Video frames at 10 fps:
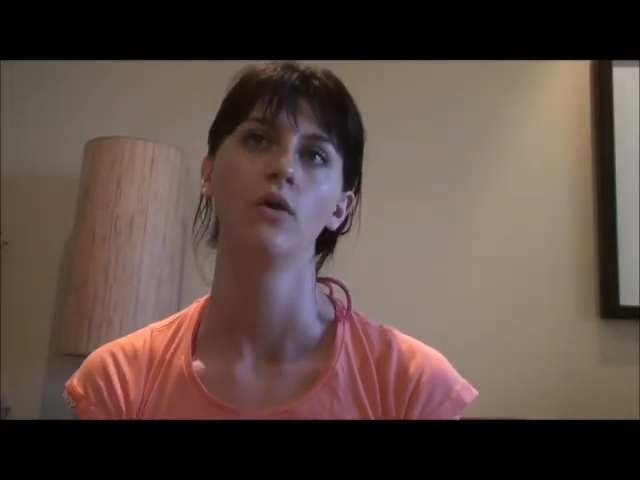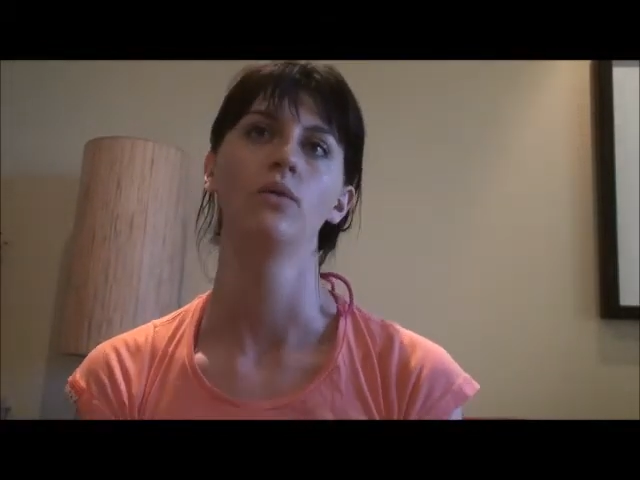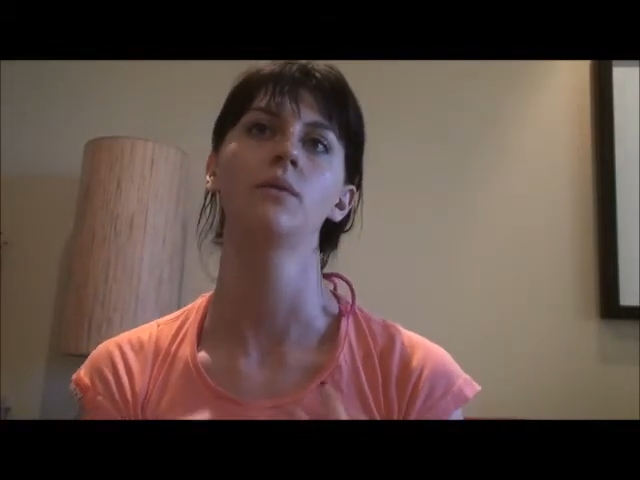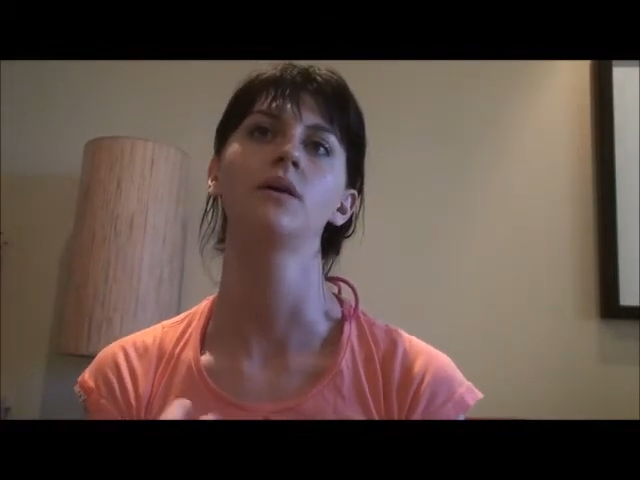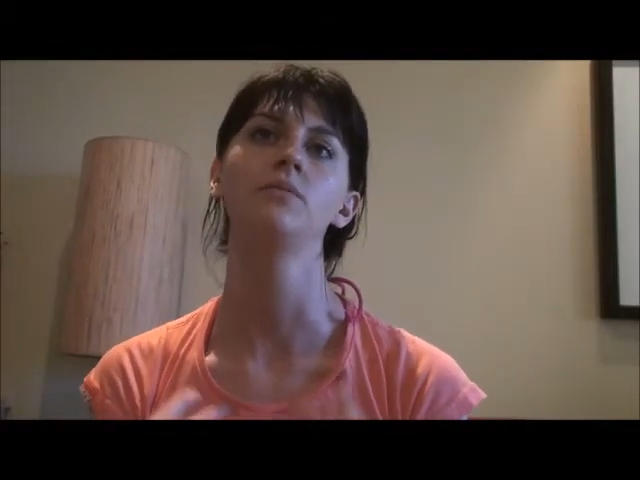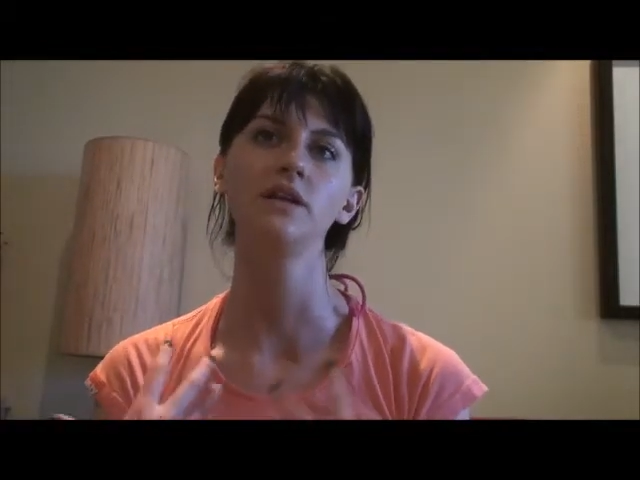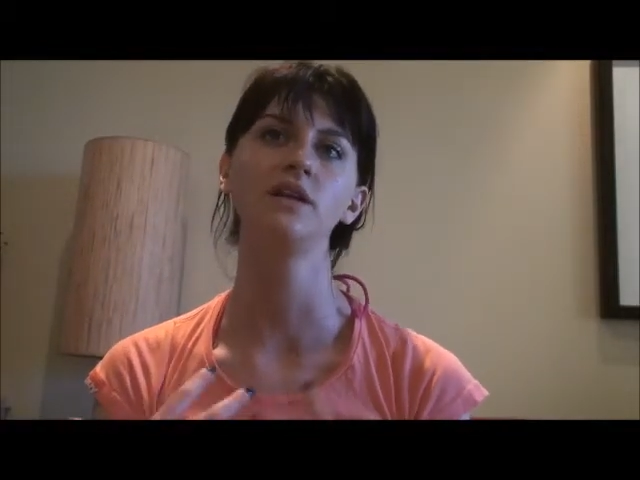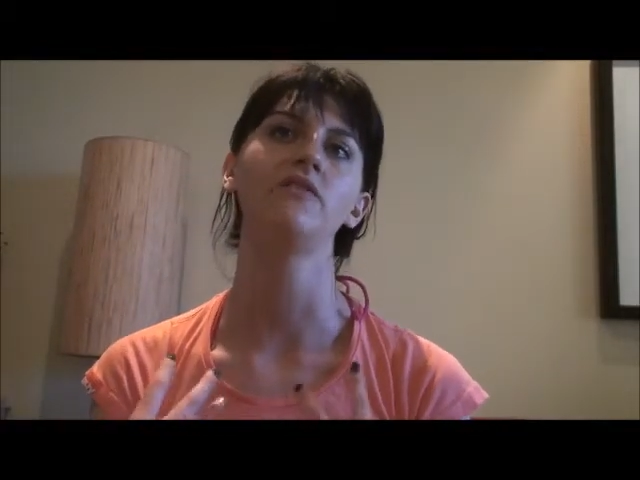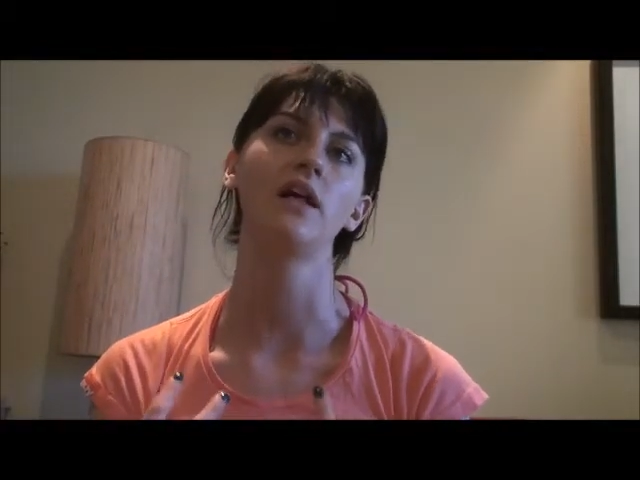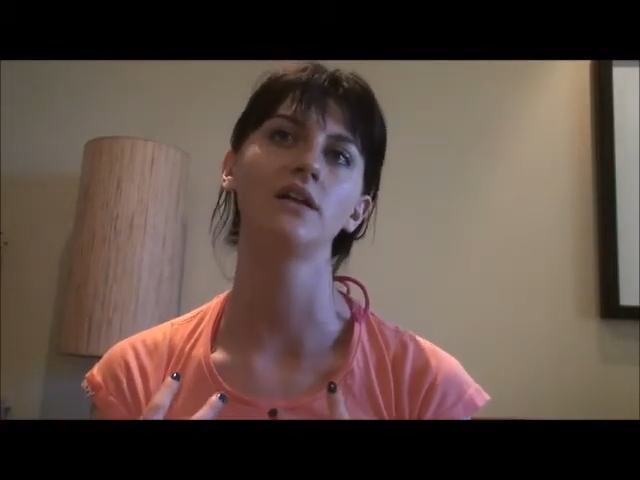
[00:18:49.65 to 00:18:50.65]
When I'm
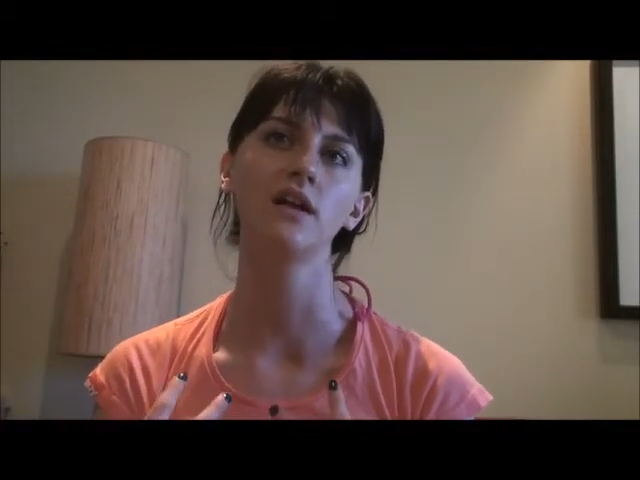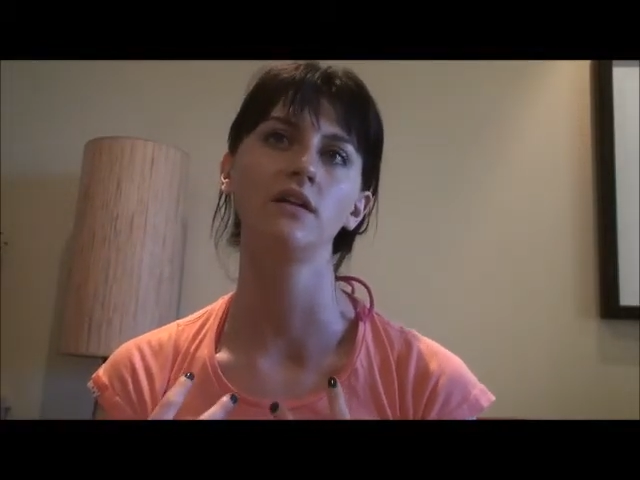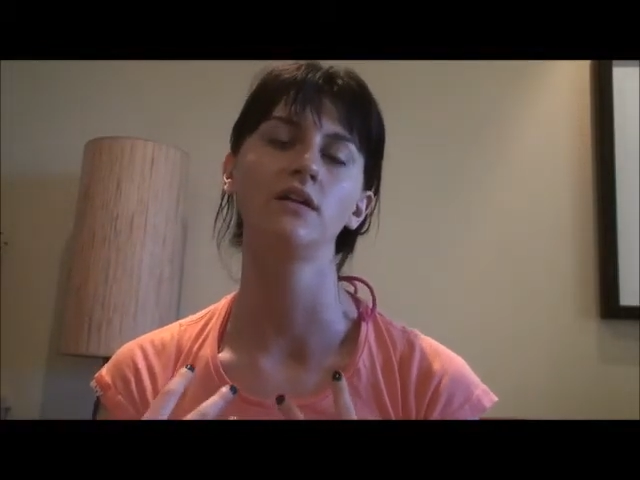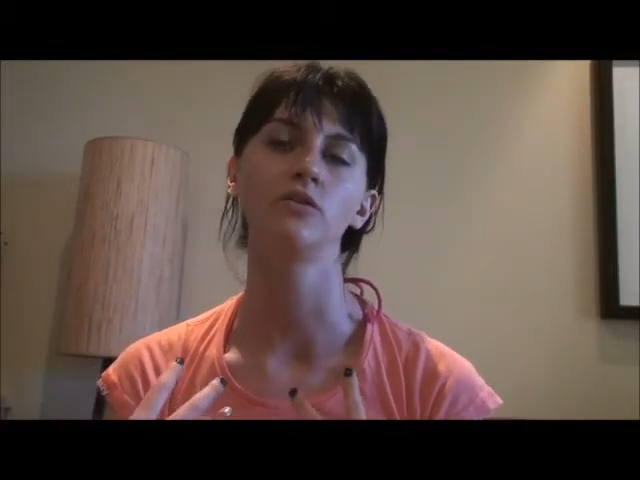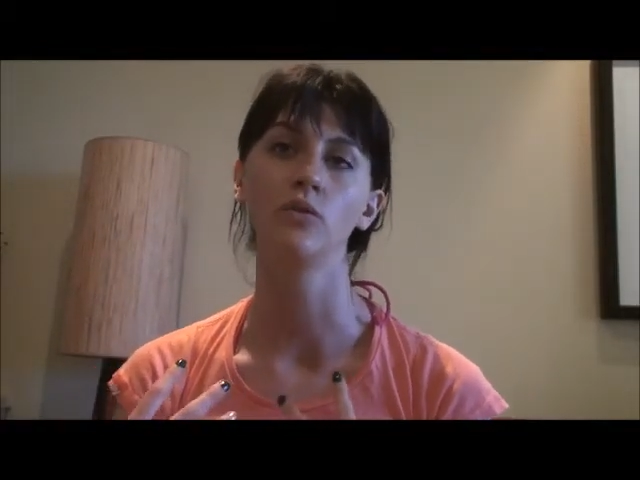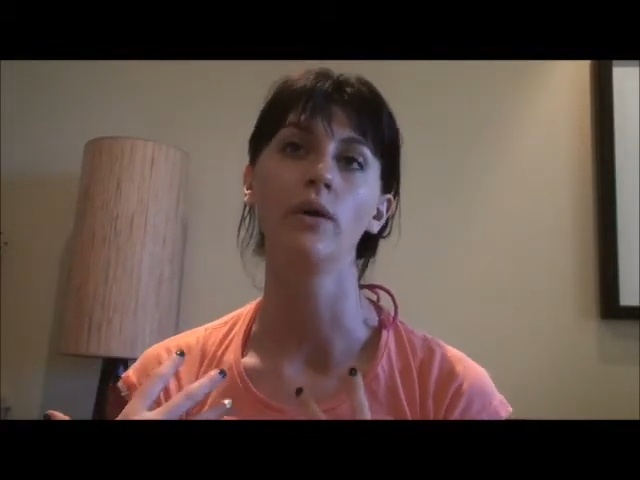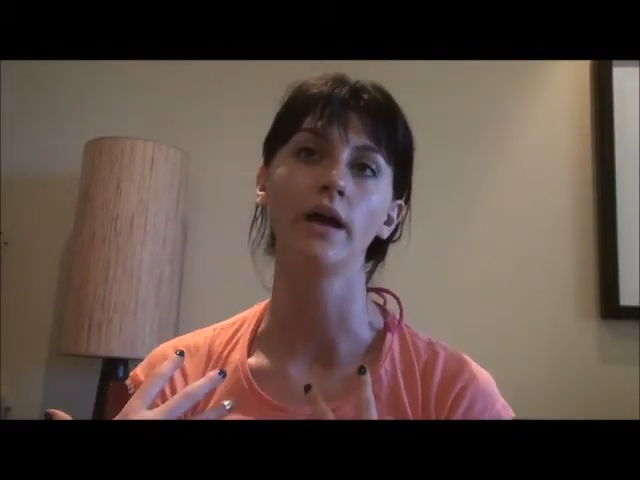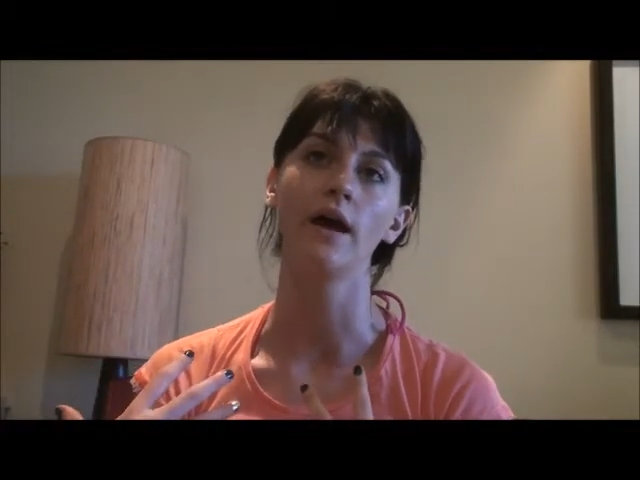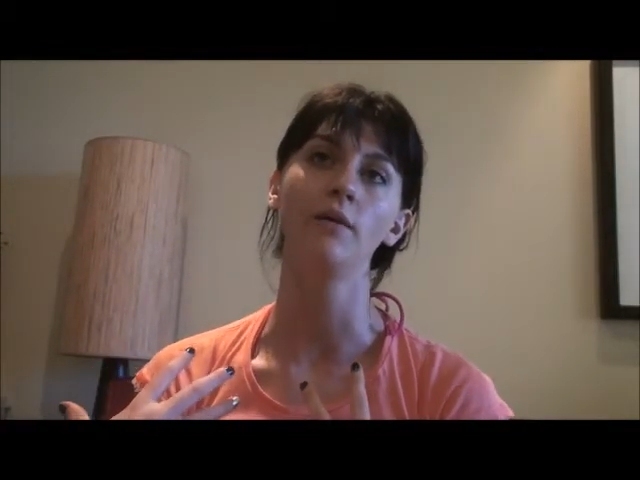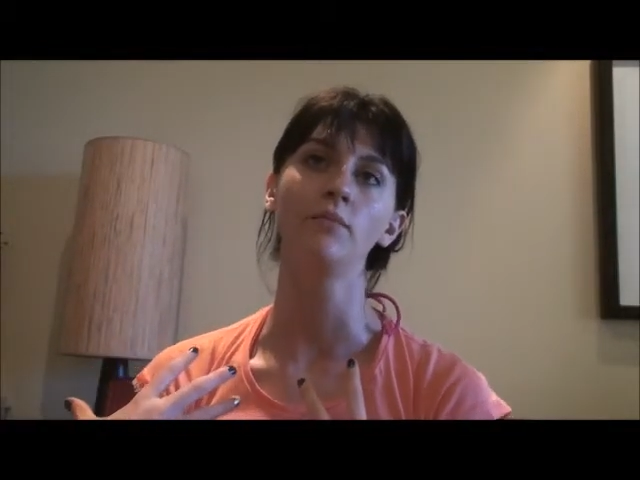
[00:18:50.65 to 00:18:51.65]
completely validated in who I
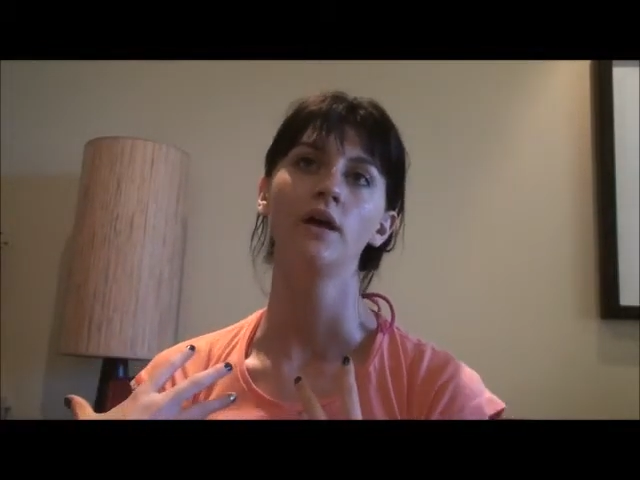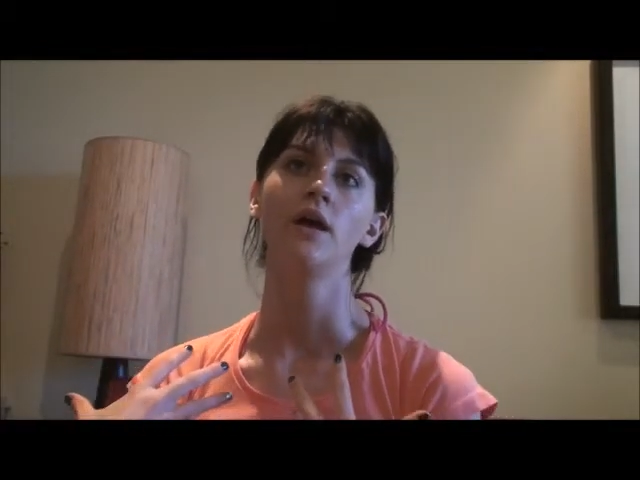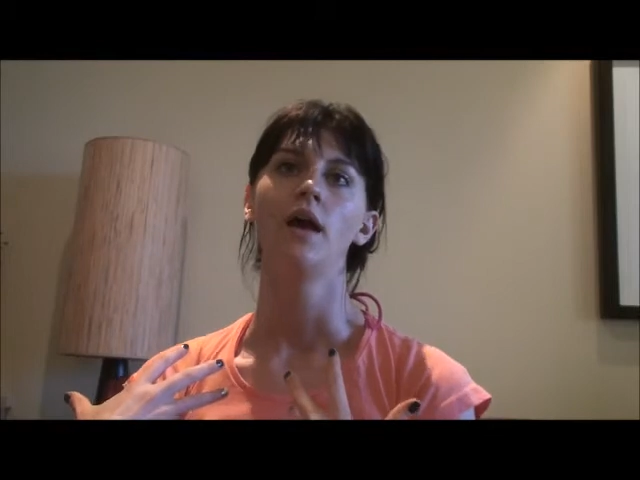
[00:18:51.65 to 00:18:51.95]
am,